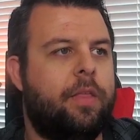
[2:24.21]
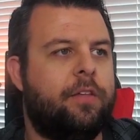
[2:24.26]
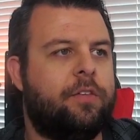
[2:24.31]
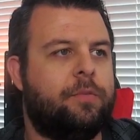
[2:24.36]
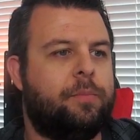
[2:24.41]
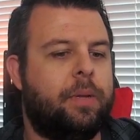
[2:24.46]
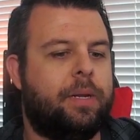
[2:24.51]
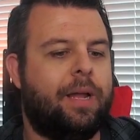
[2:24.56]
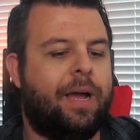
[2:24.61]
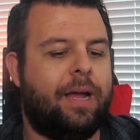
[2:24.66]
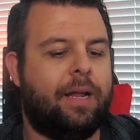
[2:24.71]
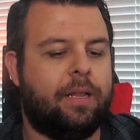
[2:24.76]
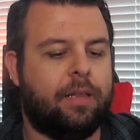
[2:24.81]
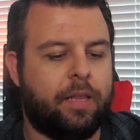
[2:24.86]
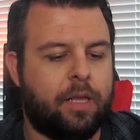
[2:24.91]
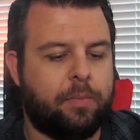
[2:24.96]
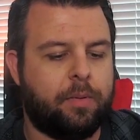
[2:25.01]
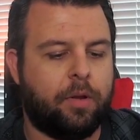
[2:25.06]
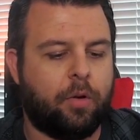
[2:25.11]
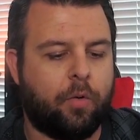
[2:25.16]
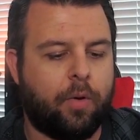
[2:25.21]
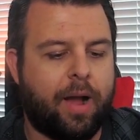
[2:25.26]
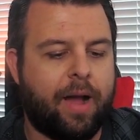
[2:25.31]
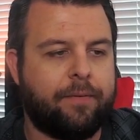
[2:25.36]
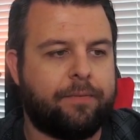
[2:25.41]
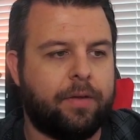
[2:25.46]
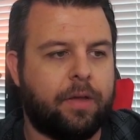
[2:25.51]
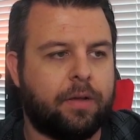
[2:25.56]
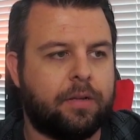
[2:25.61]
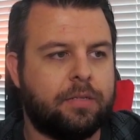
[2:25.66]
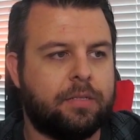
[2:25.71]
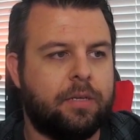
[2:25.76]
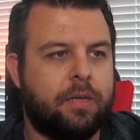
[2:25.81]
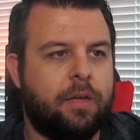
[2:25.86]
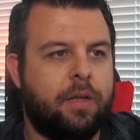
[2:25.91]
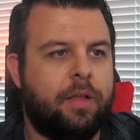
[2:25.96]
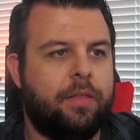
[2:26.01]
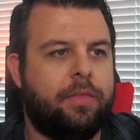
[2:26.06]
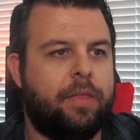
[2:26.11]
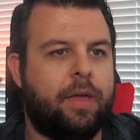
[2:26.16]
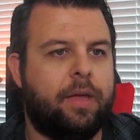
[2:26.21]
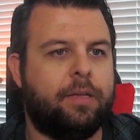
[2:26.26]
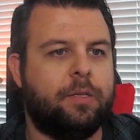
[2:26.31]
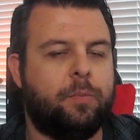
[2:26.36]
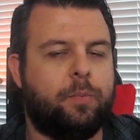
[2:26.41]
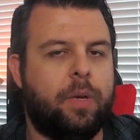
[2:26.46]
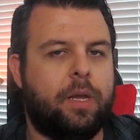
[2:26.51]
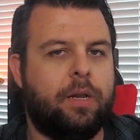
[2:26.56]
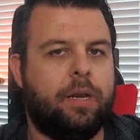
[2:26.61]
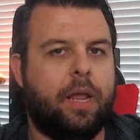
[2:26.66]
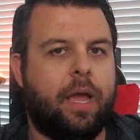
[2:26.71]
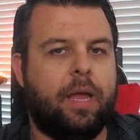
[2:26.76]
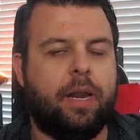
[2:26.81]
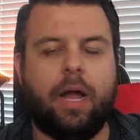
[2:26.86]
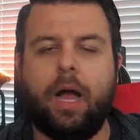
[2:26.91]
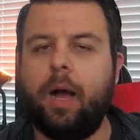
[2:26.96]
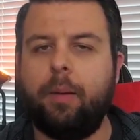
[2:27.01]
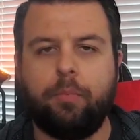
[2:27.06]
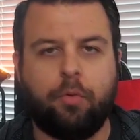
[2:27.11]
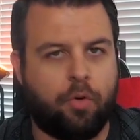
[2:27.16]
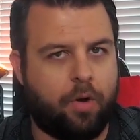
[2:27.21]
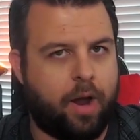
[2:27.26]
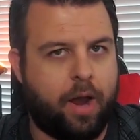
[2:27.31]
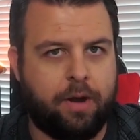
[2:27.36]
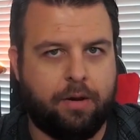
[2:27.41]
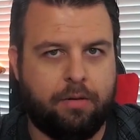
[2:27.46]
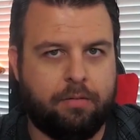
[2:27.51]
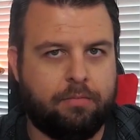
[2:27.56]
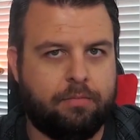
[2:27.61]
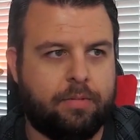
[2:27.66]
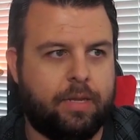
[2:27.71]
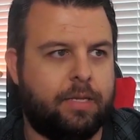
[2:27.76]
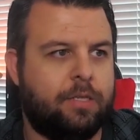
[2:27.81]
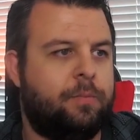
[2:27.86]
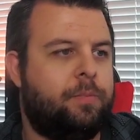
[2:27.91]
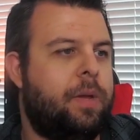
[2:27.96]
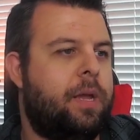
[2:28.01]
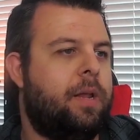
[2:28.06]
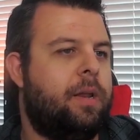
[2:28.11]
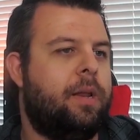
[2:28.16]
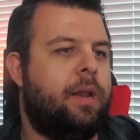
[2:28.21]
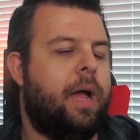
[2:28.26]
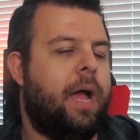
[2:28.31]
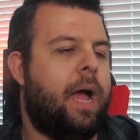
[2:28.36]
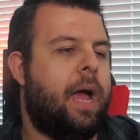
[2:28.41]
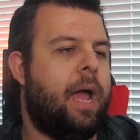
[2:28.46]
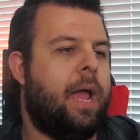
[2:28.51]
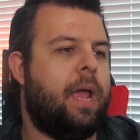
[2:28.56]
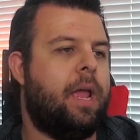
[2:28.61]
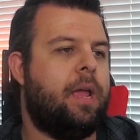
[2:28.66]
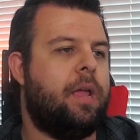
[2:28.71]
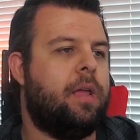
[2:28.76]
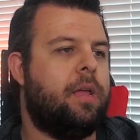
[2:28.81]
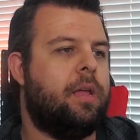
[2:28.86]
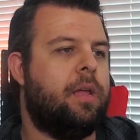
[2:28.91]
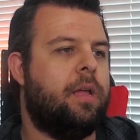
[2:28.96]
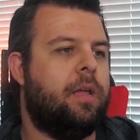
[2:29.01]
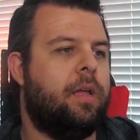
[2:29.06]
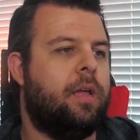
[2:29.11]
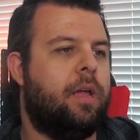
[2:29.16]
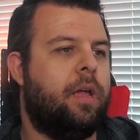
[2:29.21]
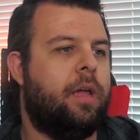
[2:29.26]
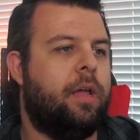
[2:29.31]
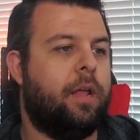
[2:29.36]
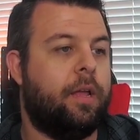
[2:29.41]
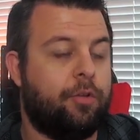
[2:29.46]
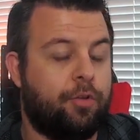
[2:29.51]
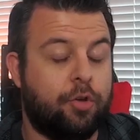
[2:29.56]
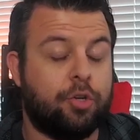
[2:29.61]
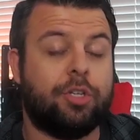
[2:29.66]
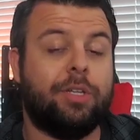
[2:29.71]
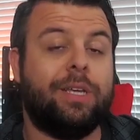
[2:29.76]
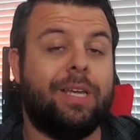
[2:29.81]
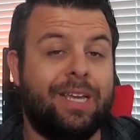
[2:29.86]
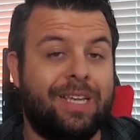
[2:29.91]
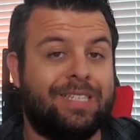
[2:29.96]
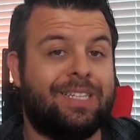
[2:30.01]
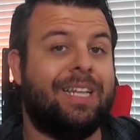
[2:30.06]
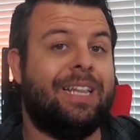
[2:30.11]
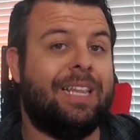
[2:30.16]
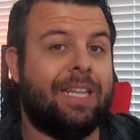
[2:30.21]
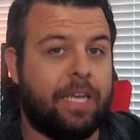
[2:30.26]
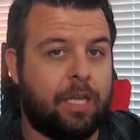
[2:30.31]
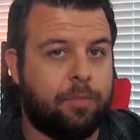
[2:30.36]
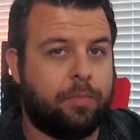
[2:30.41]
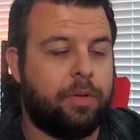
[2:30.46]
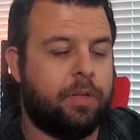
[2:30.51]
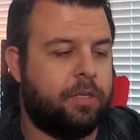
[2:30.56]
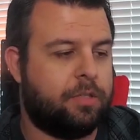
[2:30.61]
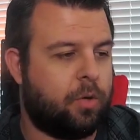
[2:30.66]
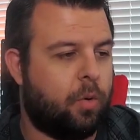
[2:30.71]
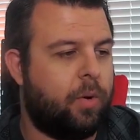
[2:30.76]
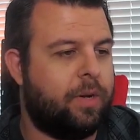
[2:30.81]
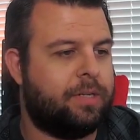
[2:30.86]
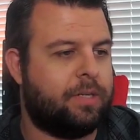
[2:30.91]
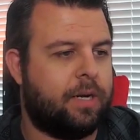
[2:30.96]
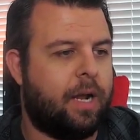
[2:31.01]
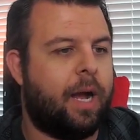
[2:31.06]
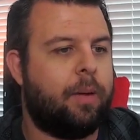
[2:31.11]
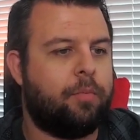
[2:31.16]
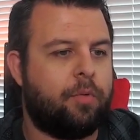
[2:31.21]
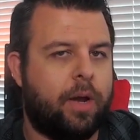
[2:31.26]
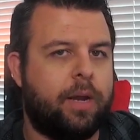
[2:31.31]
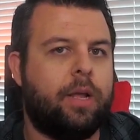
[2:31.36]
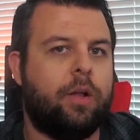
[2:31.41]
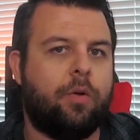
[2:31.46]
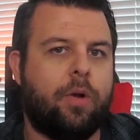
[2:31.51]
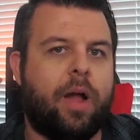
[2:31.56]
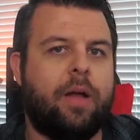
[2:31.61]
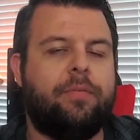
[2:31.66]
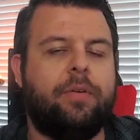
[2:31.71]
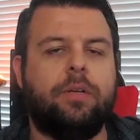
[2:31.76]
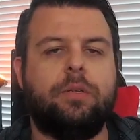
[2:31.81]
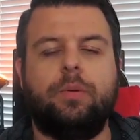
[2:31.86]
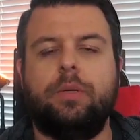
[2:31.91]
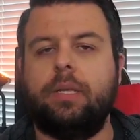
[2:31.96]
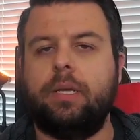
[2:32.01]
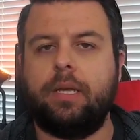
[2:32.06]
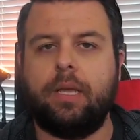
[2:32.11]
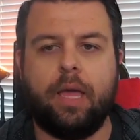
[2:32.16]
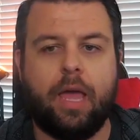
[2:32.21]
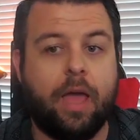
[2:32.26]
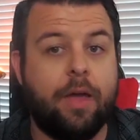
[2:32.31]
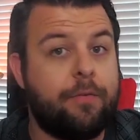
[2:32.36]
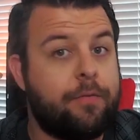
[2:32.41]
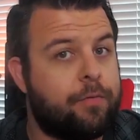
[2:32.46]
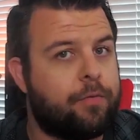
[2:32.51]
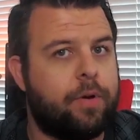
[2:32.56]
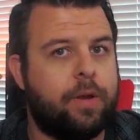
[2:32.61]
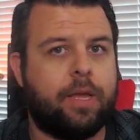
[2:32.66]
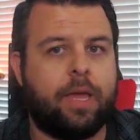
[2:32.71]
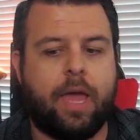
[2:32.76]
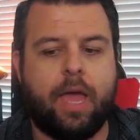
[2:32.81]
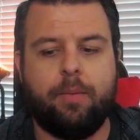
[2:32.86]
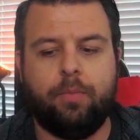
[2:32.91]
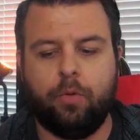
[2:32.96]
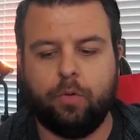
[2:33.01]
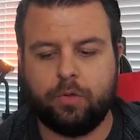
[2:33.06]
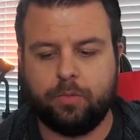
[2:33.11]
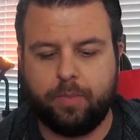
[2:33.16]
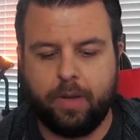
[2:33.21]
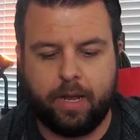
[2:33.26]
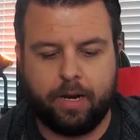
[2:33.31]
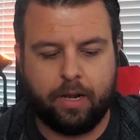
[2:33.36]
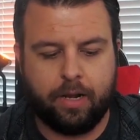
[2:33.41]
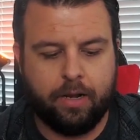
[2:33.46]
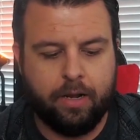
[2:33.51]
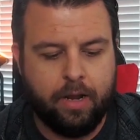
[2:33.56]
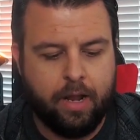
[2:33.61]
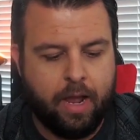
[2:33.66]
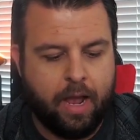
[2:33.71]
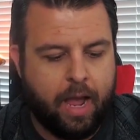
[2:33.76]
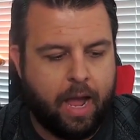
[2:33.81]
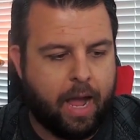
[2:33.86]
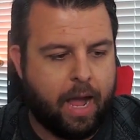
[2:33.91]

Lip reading: there's been a leap in graphics. There's been an upgrade. There's been it usually is a leap. There's always an upgrade in graphics where every game looks better,